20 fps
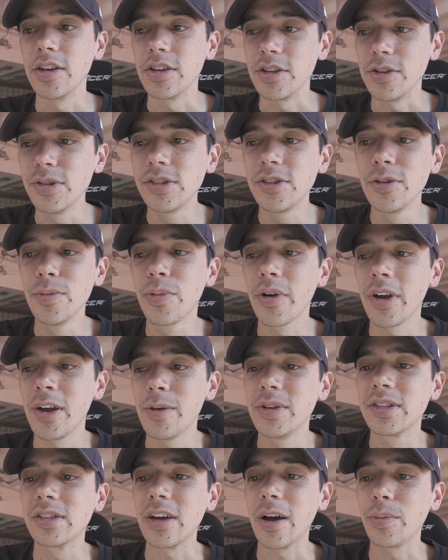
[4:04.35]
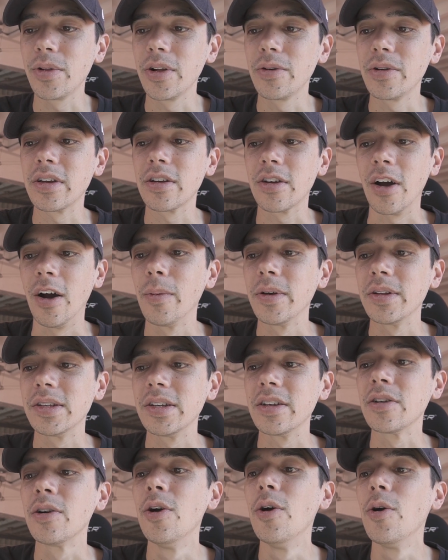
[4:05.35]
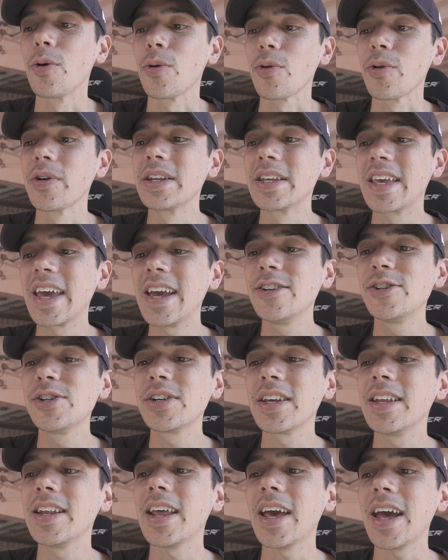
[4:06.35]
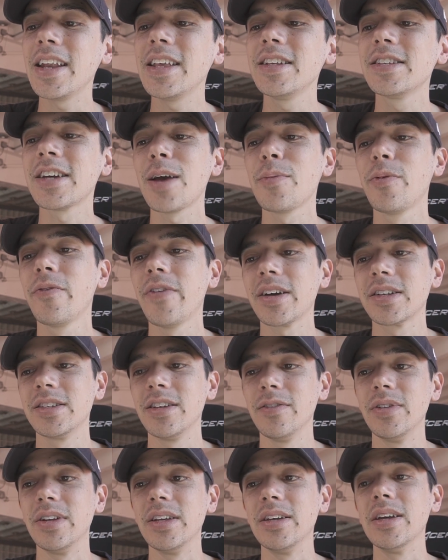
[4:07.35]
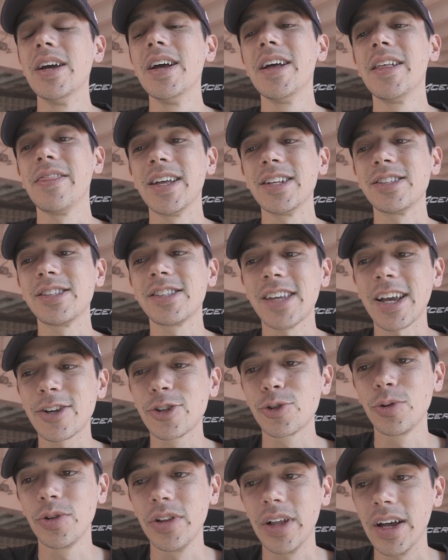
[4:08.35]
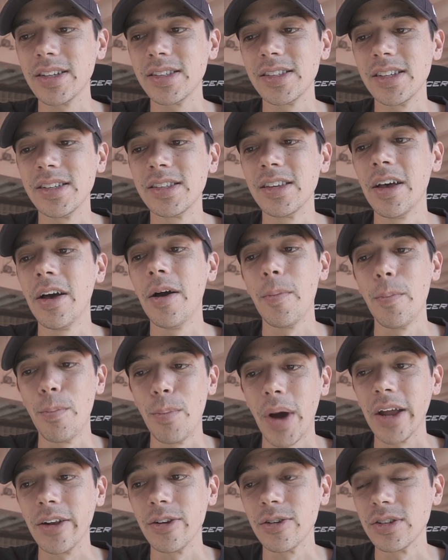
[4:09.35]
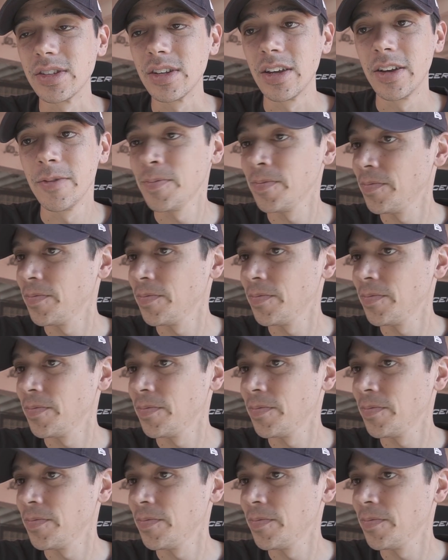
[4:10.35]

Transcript: YouTube prohibits uploading, commenting, or engaging in any type of activity that sexualizes minors.